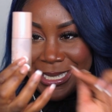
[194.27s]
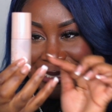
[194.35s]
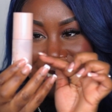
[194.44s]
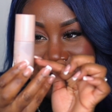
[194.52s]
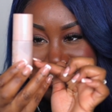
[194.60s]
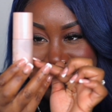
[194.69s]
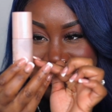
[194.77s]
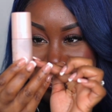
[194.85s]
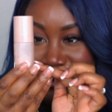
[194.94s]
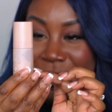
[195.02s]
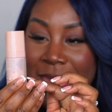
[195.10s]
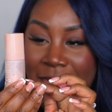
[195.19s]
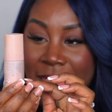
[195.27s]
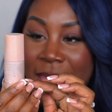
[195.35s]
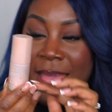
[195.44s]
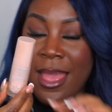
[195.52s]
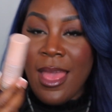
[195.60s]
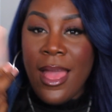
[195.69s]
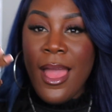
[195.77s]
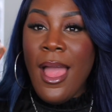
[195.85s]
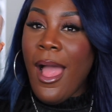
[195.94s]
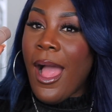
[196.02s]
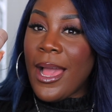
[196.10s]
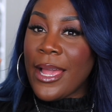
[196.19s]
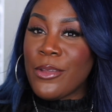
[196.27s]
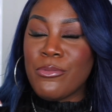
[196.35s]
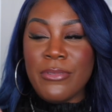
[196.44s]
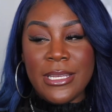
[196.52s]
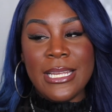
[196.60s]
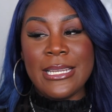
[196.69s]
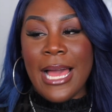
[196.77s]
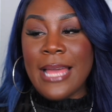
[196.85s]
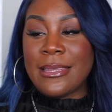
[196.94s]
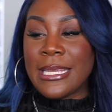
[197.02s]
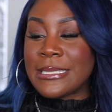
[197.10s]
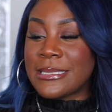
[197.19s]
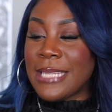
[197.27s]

It's literally done here. I really like this.